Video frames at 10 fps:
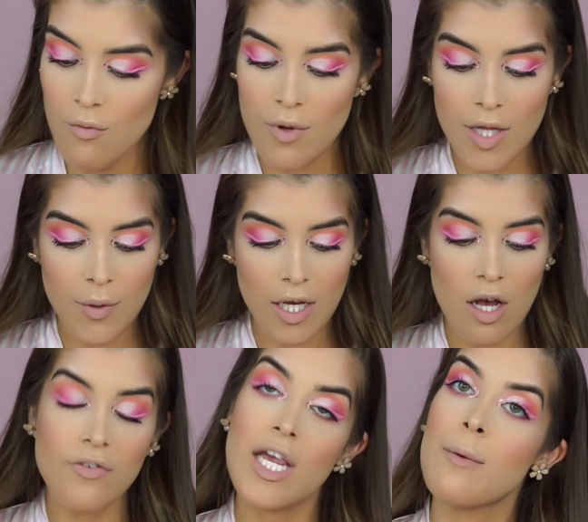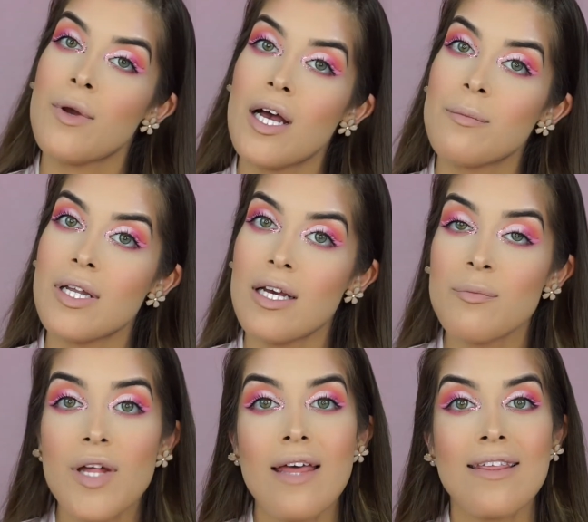Really quick off camera, I'm gonna
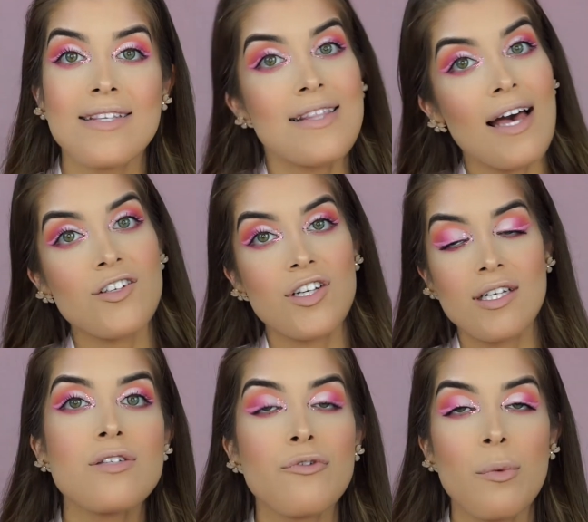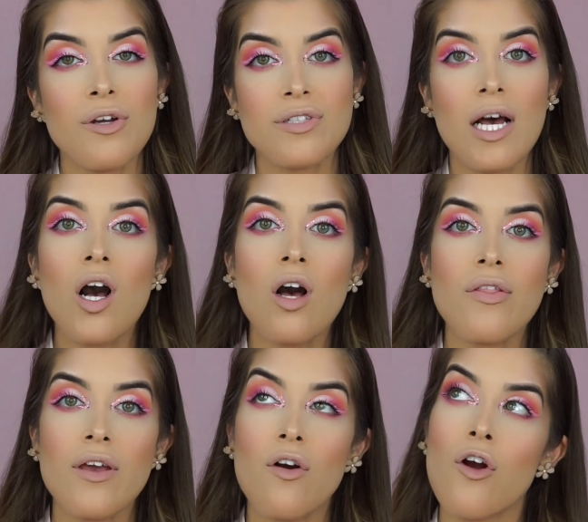apply these lashes from Ardell.
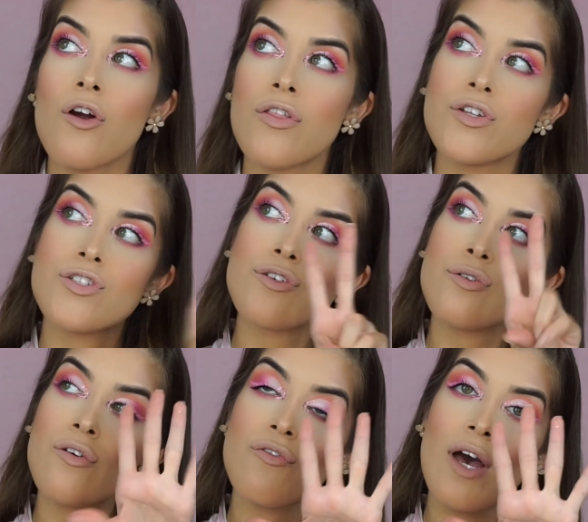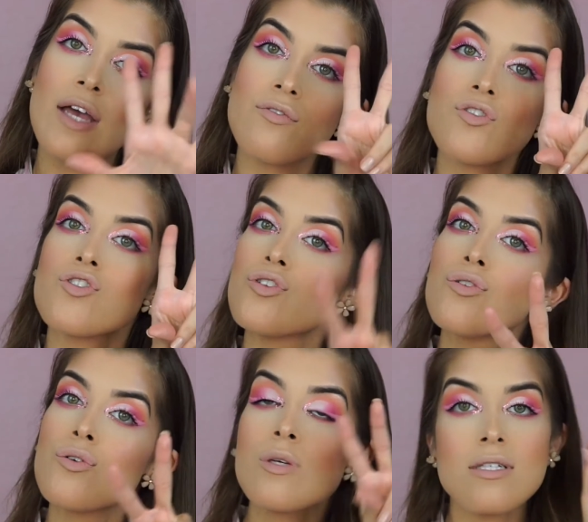They are the
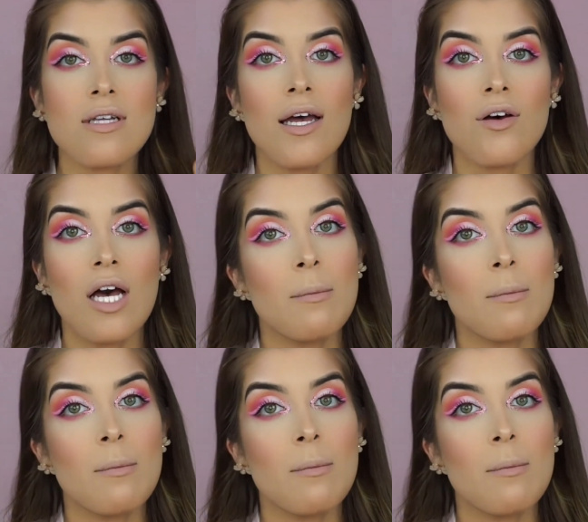252 style.